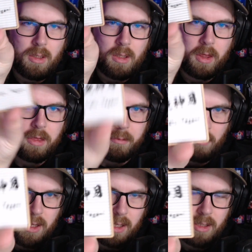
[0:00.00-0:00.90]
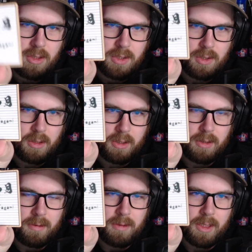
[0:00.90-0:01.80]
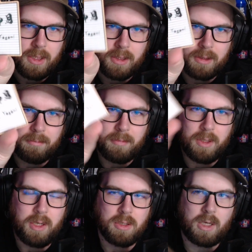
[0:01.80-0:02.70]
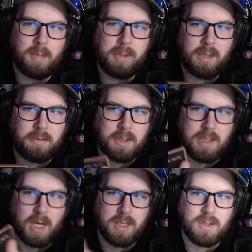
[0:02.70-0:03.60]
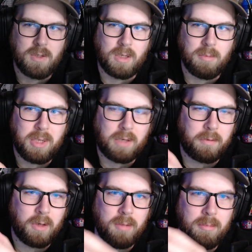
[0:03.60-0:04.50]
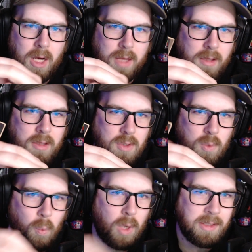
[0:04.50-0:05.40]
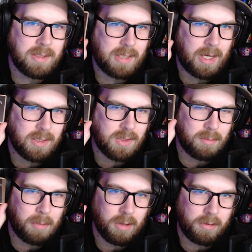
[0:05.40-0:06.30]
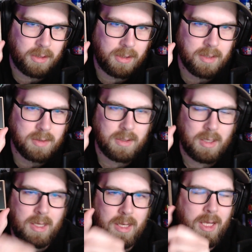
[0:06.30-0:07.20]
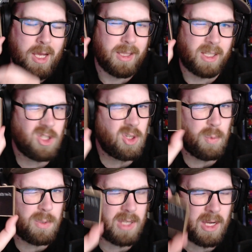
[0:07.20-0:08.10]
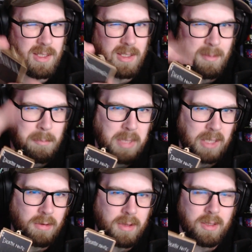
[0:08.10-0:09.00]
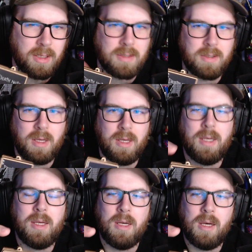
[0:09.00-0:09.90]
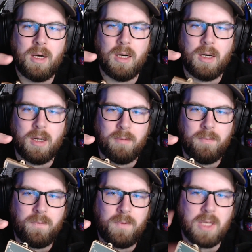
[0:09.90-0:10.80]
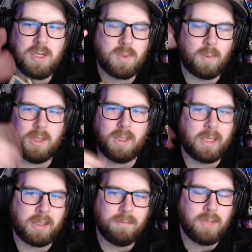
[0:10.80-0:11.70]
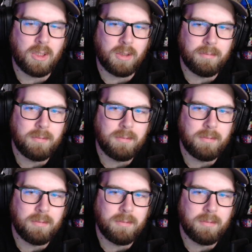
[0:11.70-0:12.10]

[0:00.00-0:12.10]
3 hinges on it. There's a couple different sizes you can pick from. I think there's one size smaller than this and like 2 sizes bigger than this. They just want, like, you know,